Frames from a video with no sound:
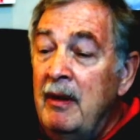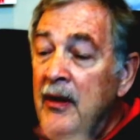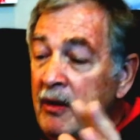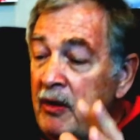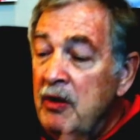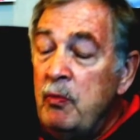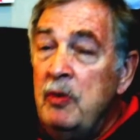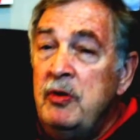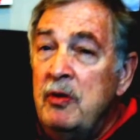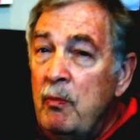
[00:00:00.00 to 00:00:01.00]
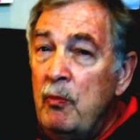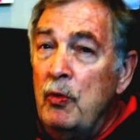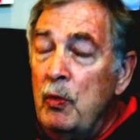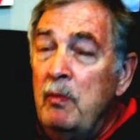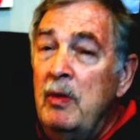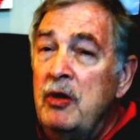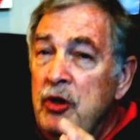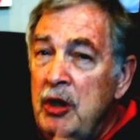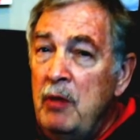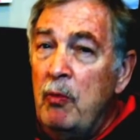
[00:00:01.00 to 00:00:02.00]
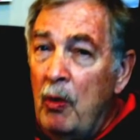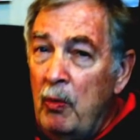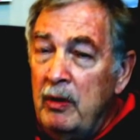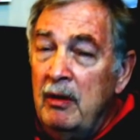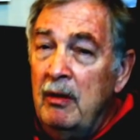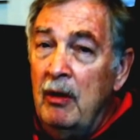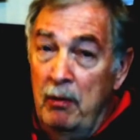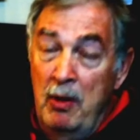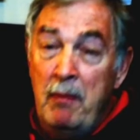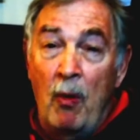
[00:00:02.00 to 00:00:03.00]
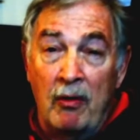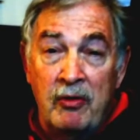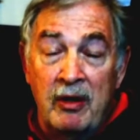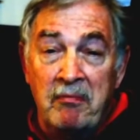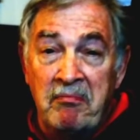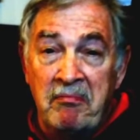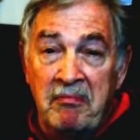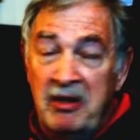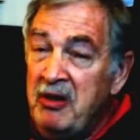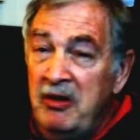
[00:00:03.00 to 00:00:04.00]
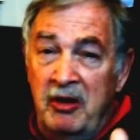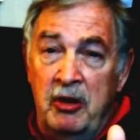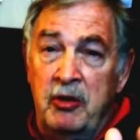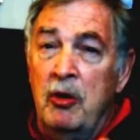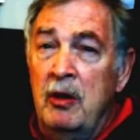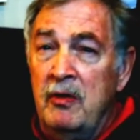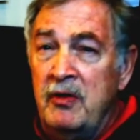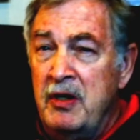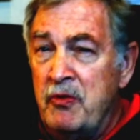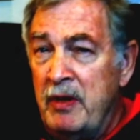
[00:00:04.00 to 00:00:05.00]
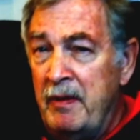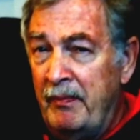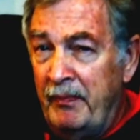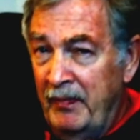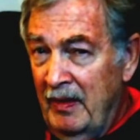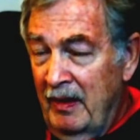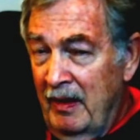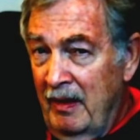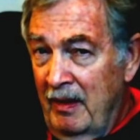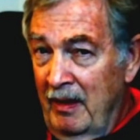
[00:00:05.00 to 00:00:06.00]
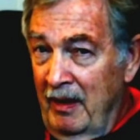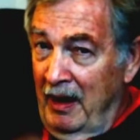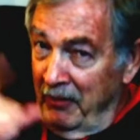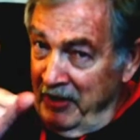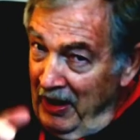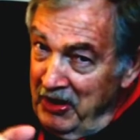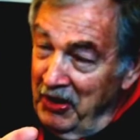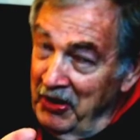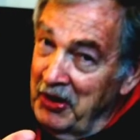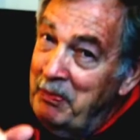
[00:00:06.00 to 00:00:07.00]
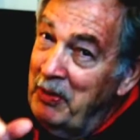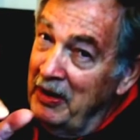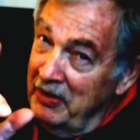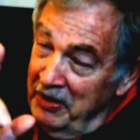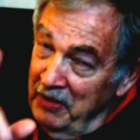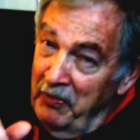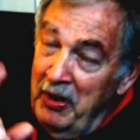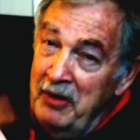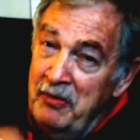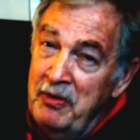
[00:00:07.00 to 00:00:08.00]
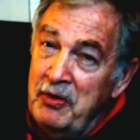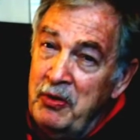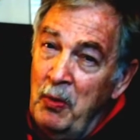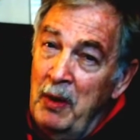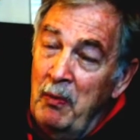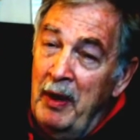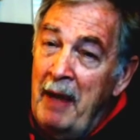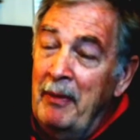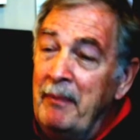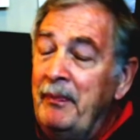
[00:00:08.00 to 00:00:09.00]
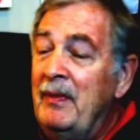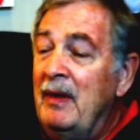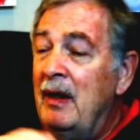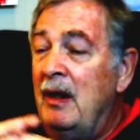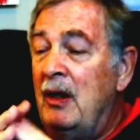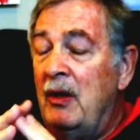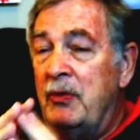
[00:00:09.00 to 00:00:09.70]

This was the room that she wrote her memoirs in. This is at the turn of the century. And I'm telling you this because it's a very interesting story what happened. So